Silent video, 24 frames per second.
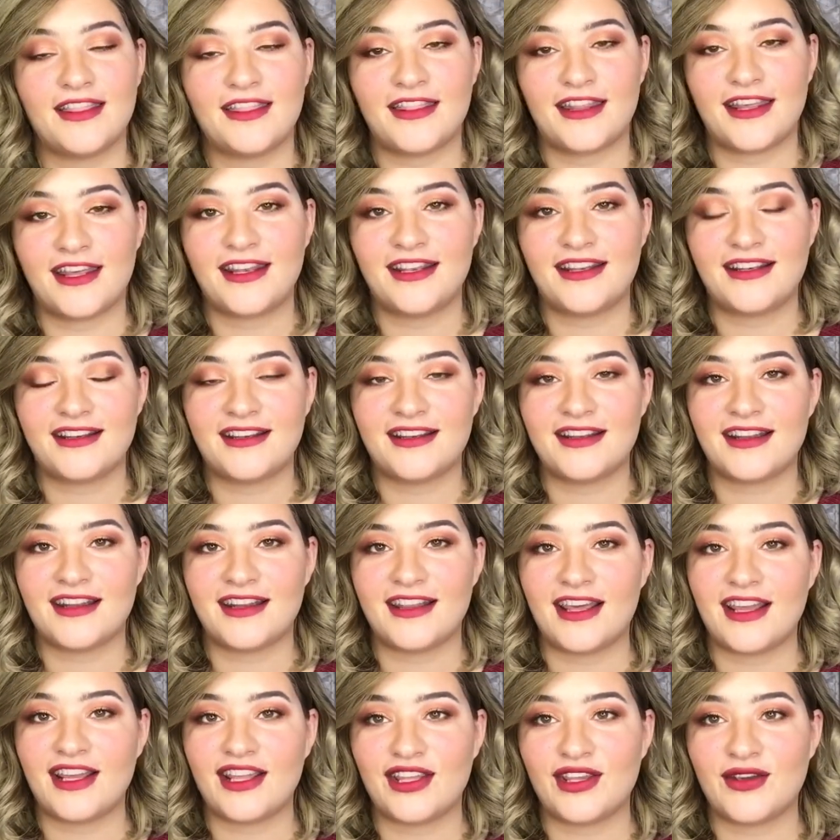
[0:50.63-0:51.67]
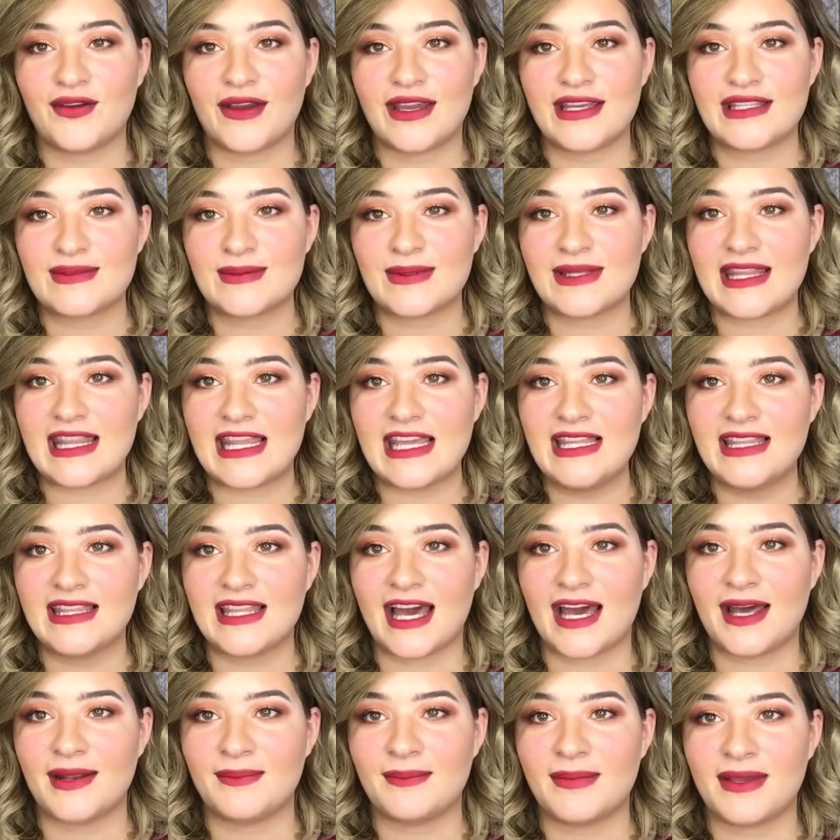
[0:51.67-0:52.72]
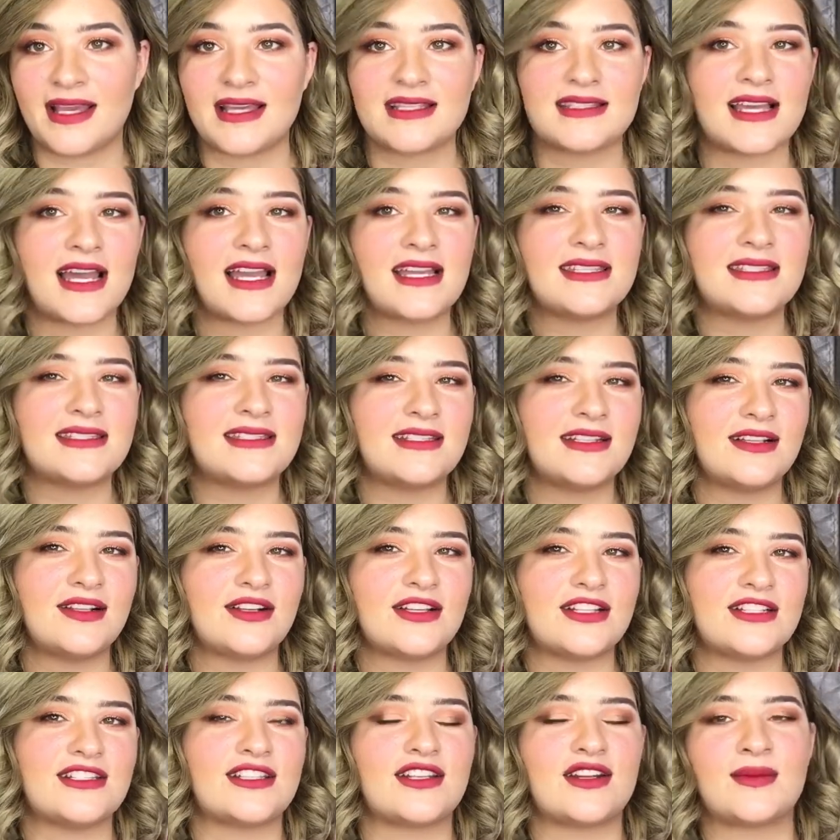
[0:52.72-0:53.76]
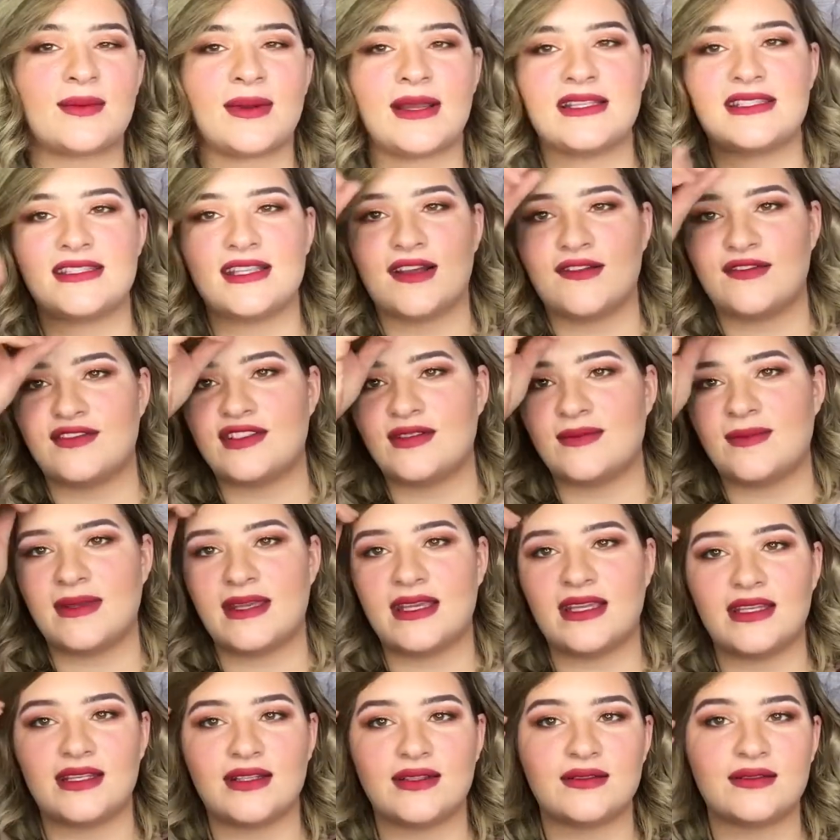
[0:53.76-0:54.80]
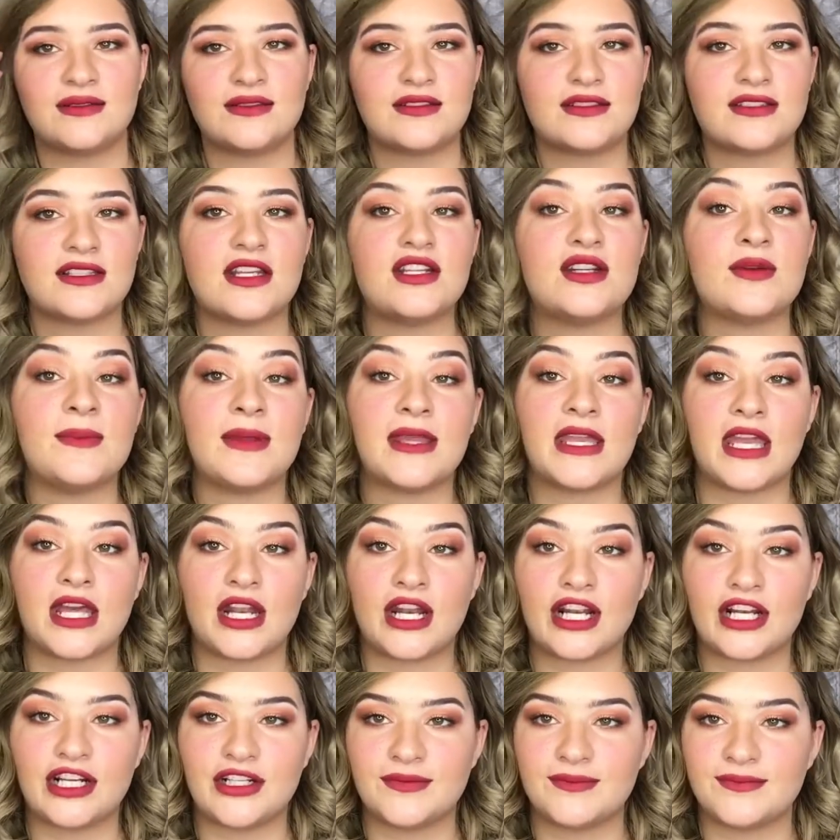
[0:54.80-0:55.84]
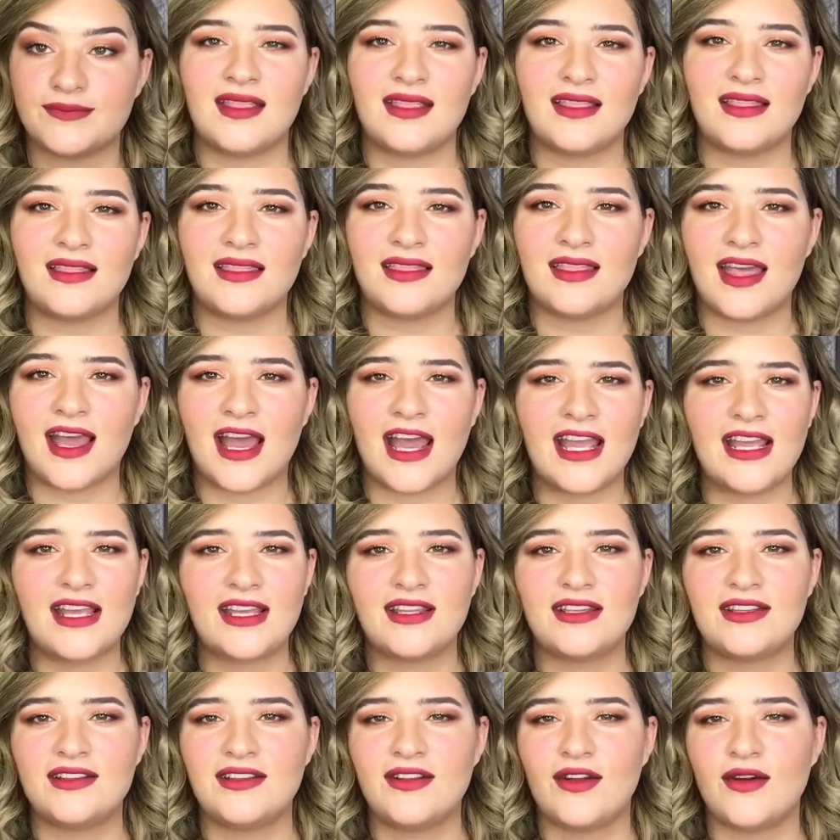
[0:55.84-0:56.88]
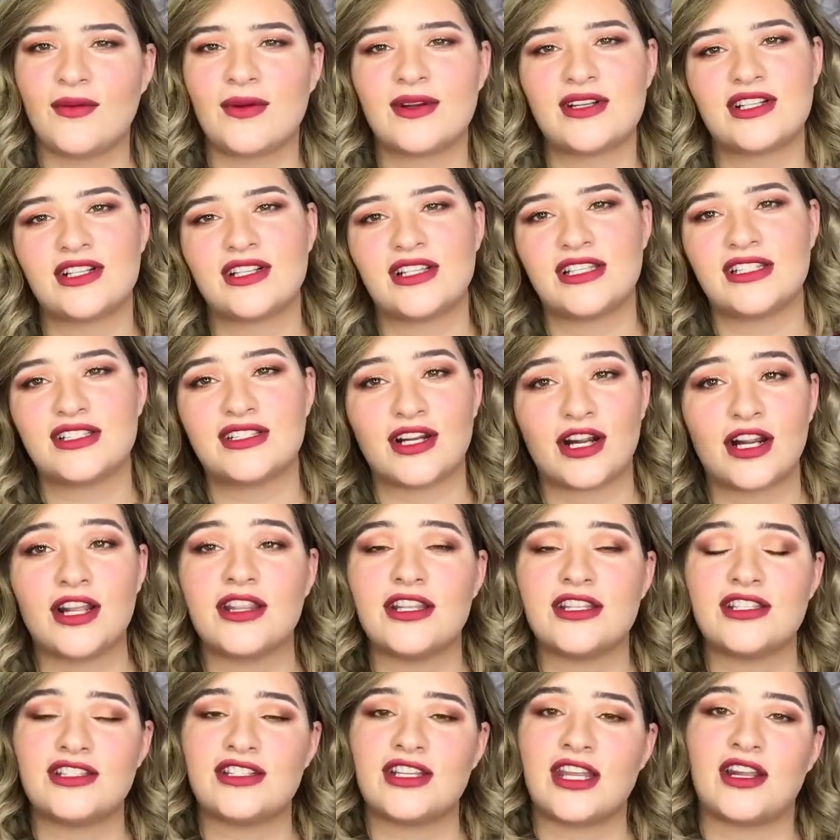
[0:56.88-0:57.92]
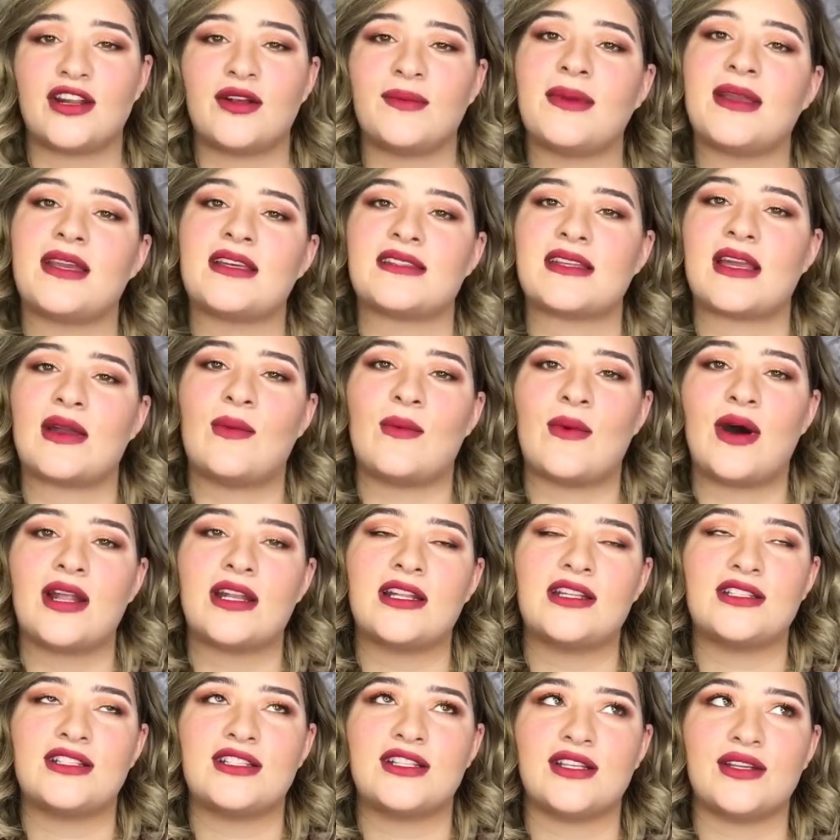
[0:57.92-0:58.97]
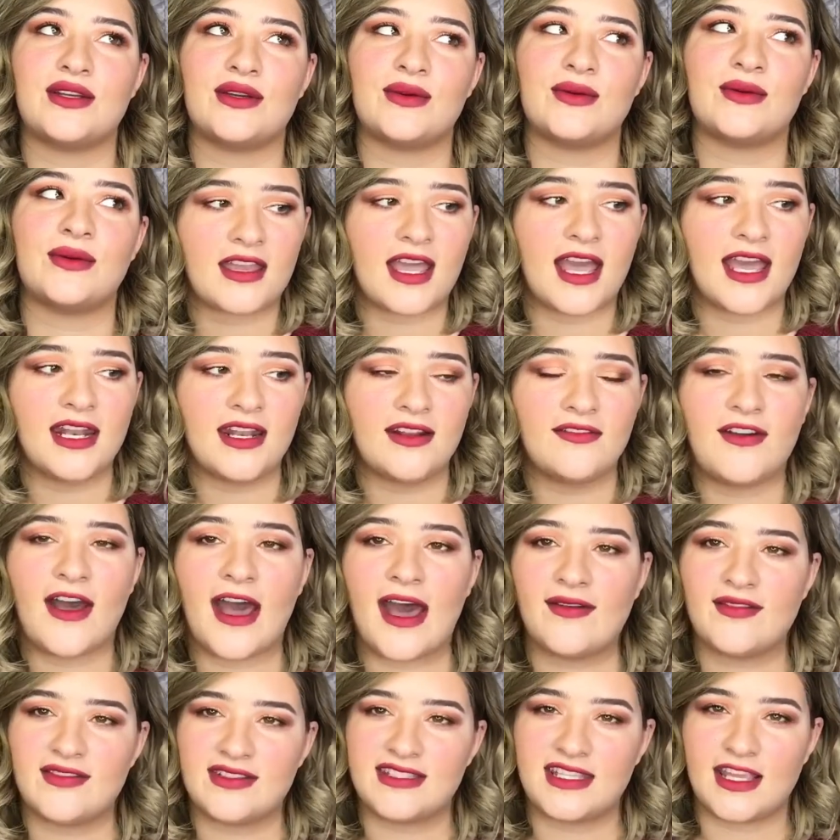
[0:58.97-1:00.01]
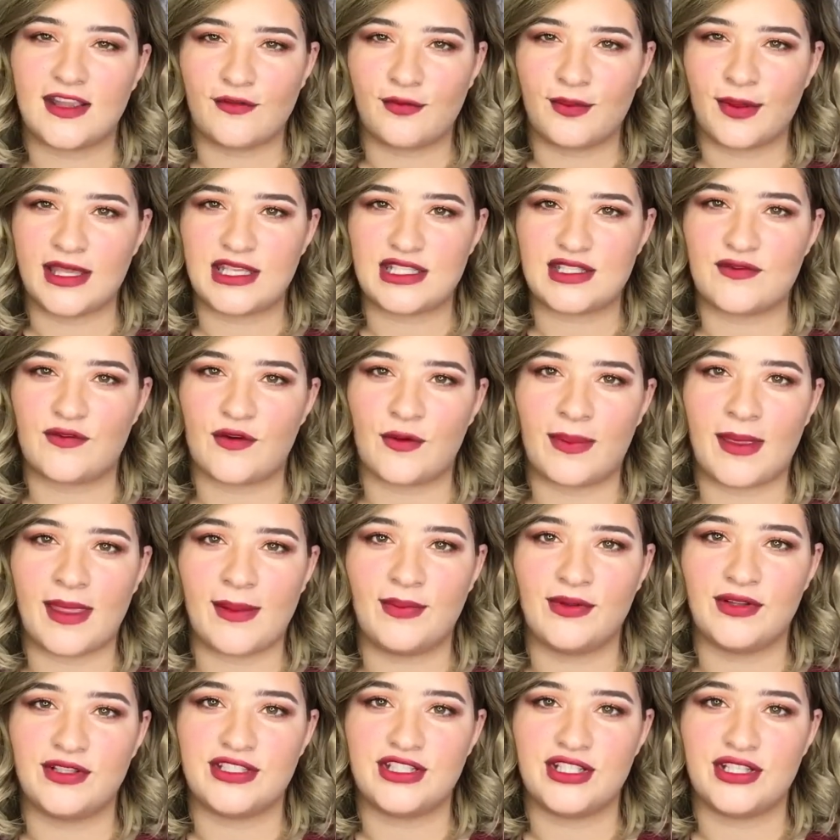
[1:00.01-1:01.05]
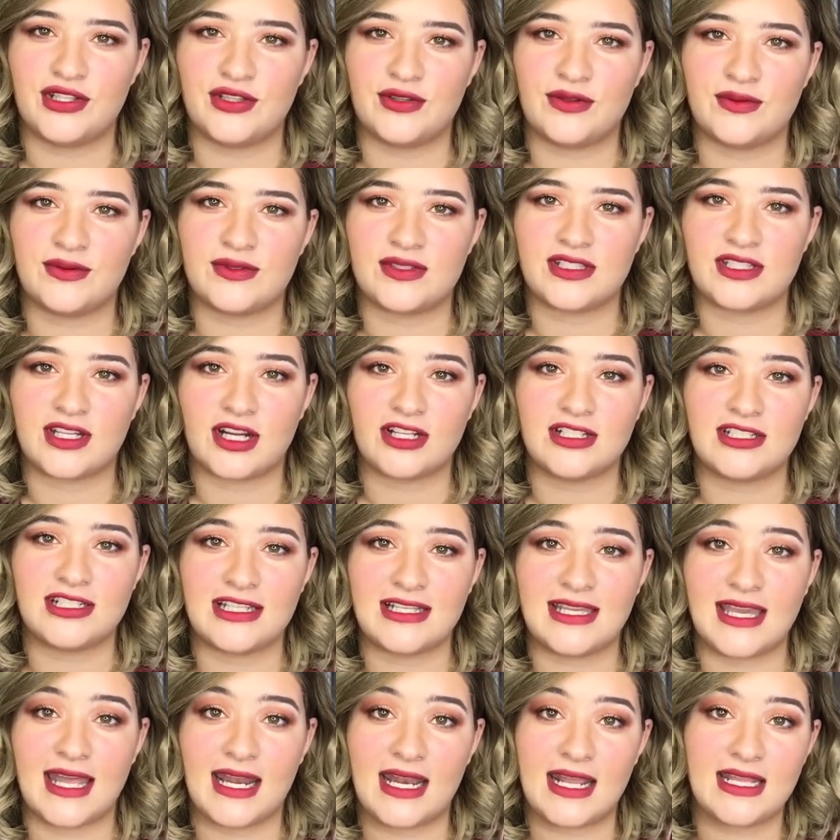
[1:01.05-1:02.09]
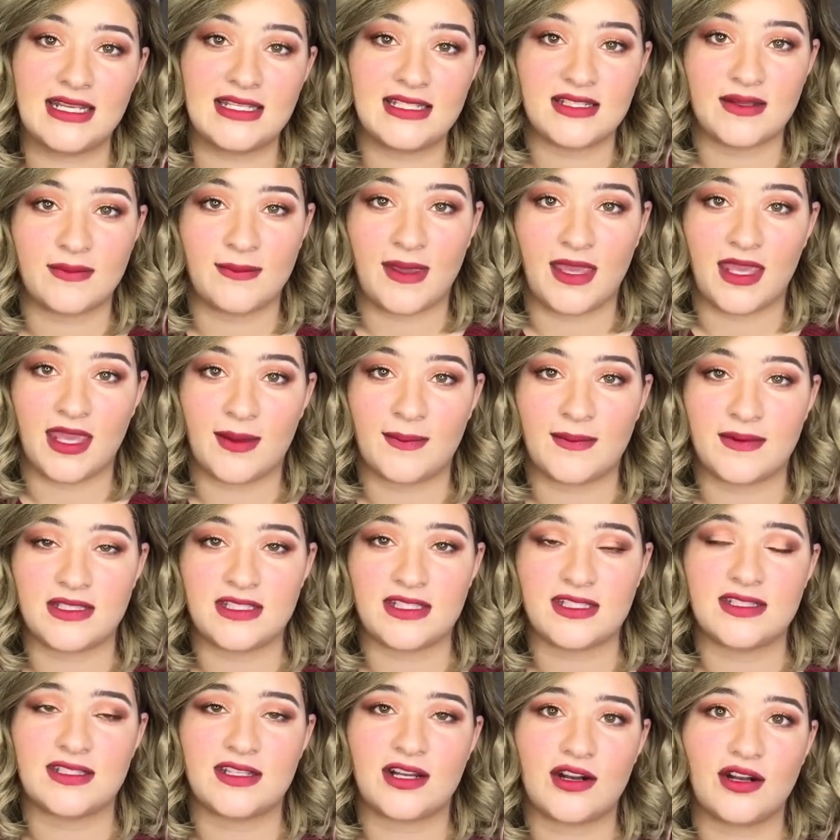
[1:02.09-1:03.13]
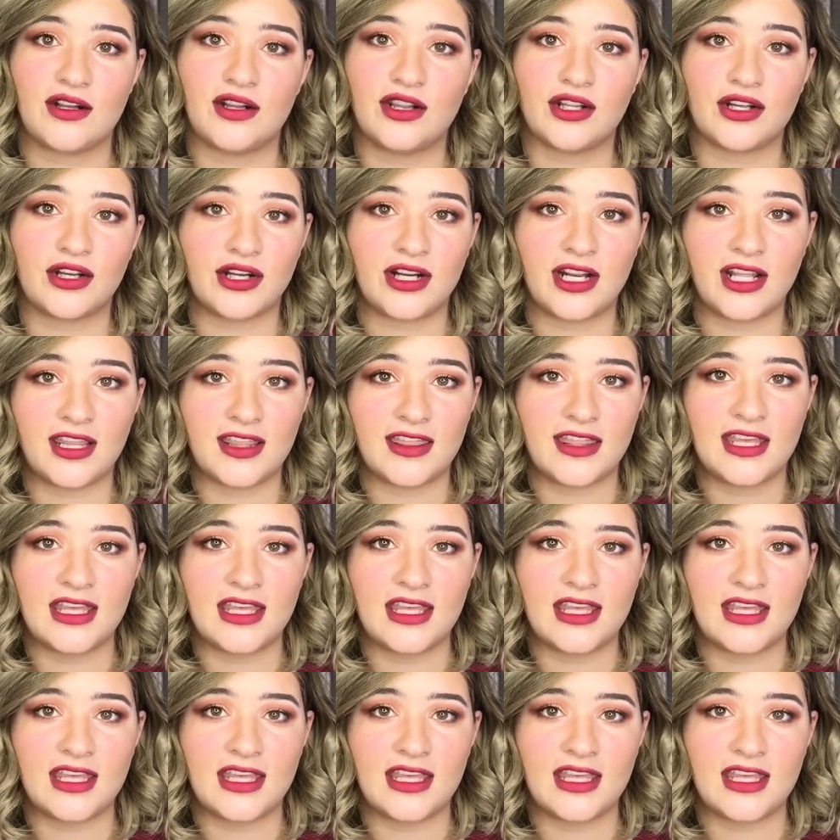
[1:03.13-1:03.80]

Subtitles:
that you guys would think that, because I still consider myself to be such a beginner. I originally started this channel because I wanted to kind of have a safe place for people to start to get into makeup and to start learning